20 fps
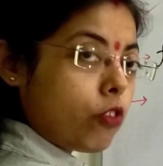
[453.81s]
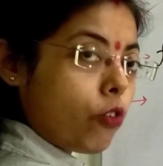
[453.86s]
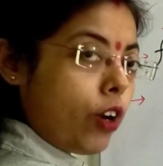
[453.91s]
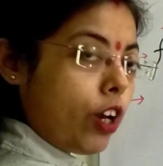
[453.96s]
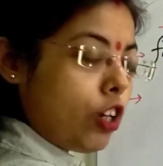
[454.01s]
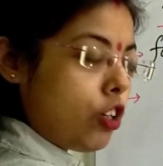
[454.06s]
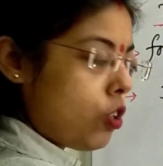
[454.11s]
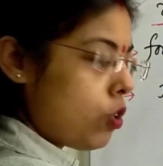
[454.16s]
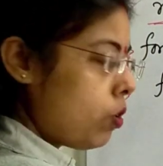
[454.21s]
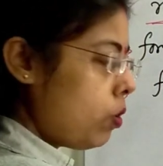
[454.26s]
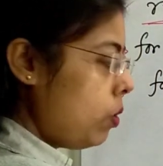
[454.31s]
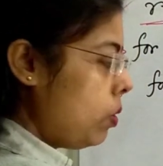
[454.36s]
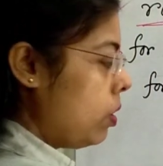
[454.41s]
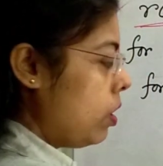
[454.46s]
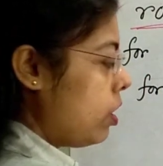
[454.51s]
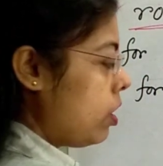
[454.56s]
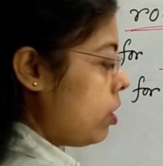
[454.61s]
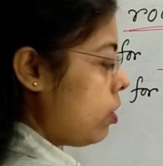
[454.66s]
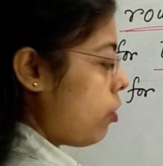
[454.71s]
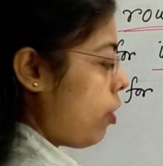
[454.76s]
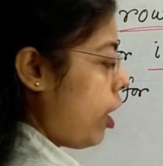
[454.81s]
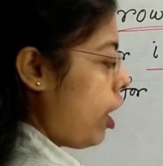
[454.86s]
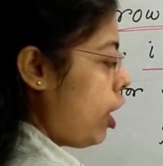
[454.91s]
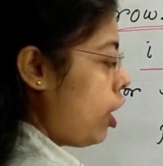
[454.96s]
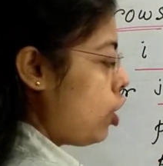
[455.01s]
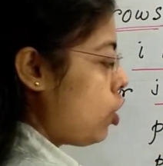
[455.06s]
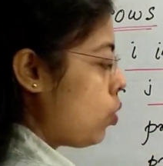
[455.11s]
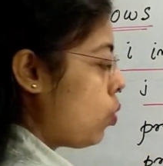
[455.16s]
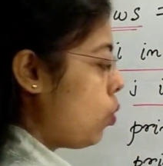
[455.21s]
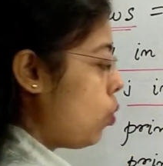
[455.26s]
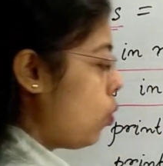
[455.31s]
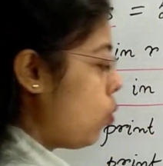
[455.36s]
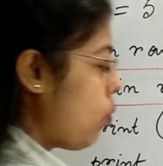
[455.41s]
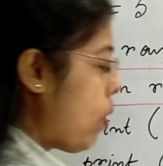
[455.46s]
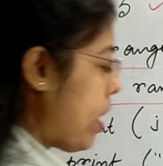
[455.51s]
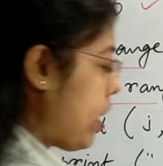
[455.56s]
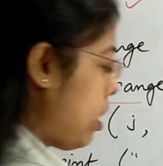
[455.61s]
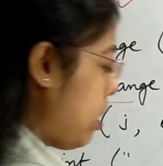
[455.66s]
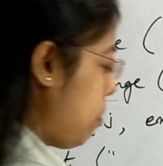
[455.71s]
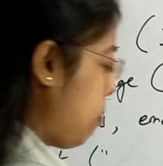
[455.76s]
3 to
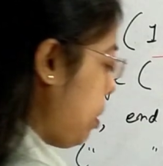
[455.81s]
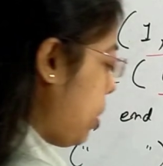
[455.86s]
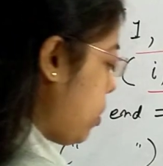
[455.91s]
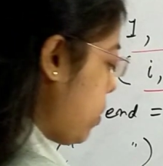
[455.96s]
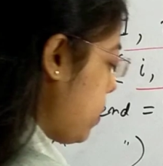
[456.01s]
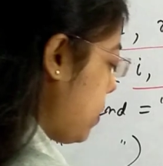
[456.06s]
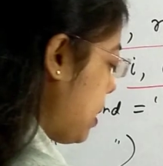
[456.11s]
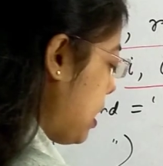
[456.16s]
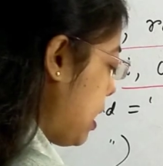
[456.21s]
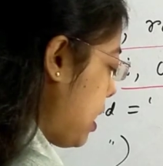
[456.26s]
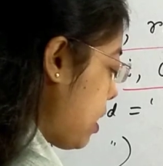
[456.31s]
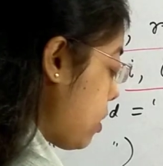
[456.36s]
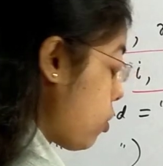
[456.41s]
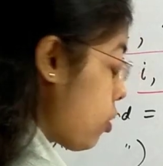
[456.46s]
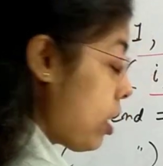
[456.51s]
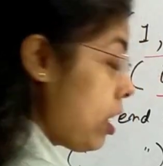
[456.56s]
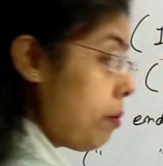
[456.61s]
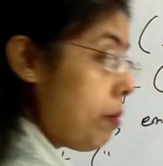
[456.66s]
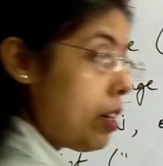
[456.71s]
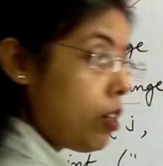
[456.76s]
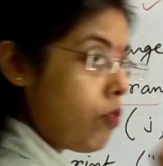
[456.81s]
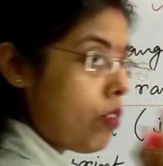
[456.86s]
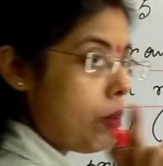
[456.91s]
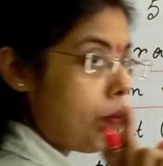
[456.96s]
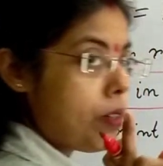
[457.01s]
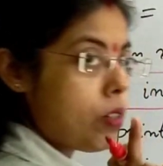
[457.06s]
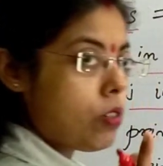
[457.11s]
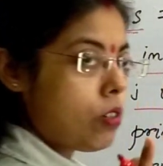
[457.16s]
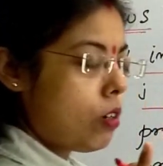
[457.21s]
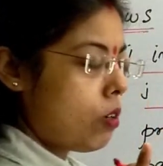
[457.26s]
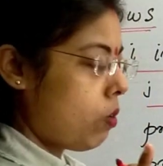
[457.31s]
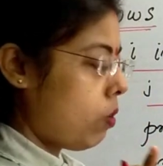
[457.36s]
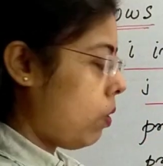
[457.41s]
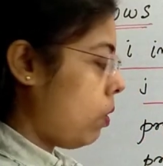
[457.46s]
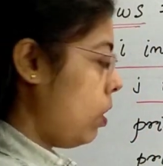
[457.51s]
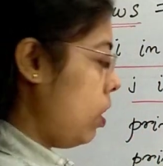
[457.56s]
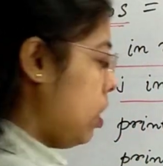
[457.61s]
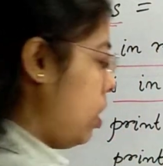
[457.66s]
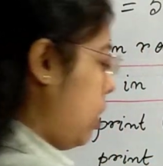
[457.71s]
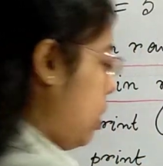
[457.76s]
1 because the last element will be 0,